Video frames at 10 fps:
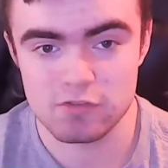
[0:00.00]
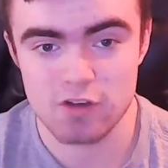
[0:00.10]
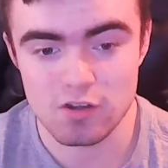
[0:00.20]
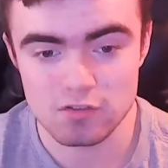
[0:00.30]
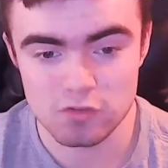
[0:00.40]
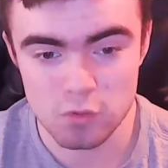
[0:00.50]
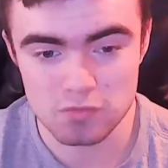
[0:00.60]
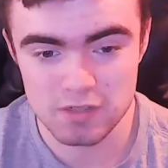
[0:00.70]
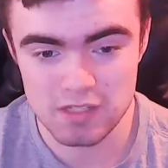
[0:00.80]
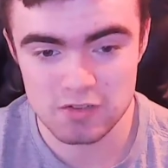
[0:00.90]
Charlton
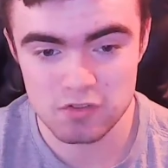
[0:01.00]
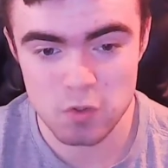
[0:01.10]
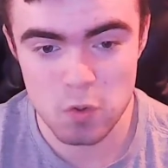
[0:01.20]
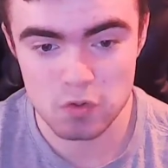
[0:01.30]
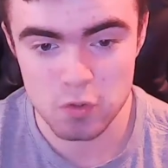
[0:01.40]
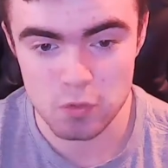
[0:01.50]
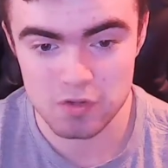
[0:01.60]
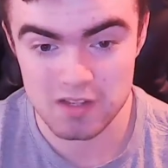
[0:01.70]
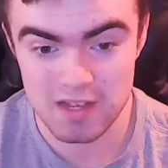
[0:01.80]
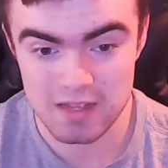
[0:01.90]
don't really score
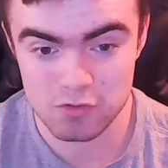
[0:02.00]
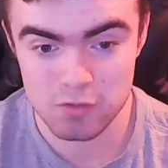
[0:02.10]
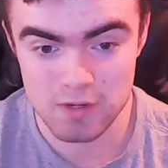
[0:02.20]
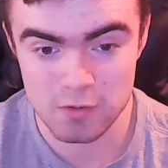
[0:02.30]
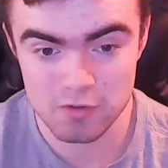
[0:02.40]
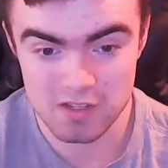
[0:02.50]
goals and too many goals,